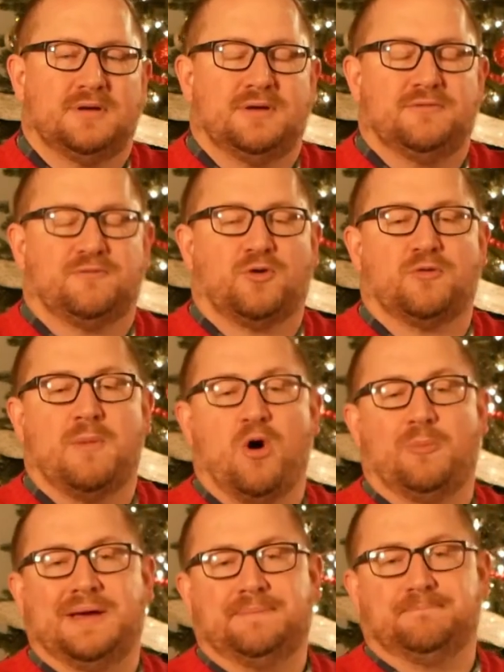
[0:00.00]
For a
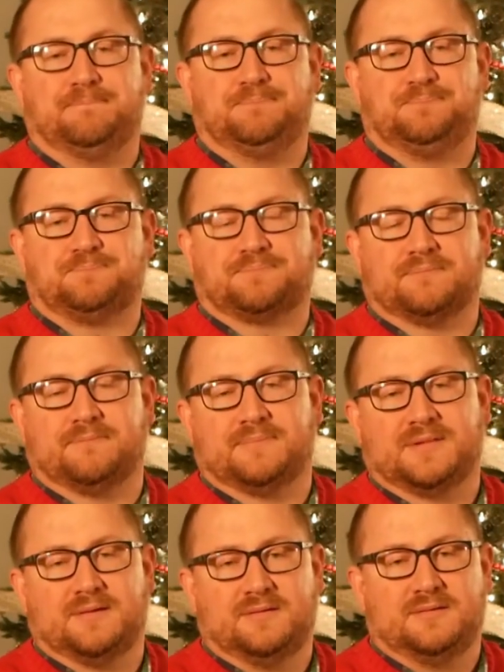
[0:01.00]
moment,
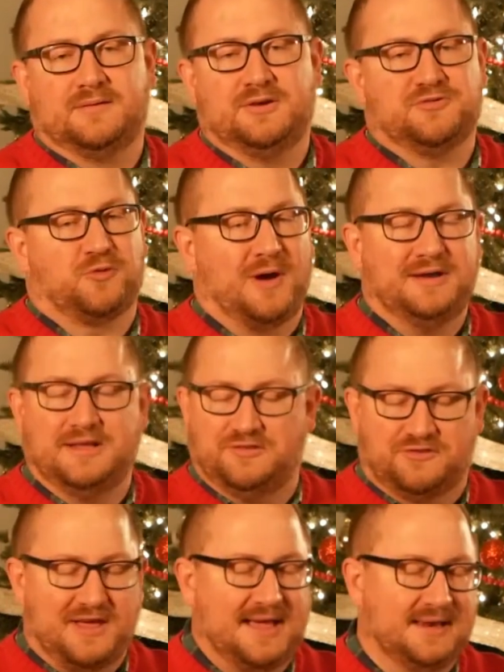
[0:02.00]
his friend didn't
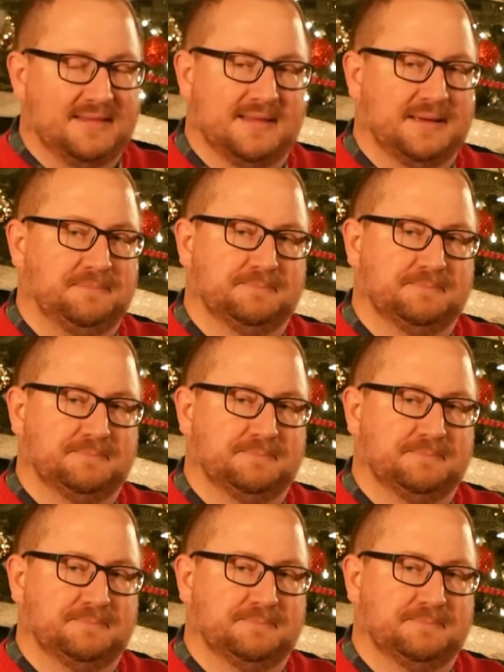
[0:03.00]
say anything.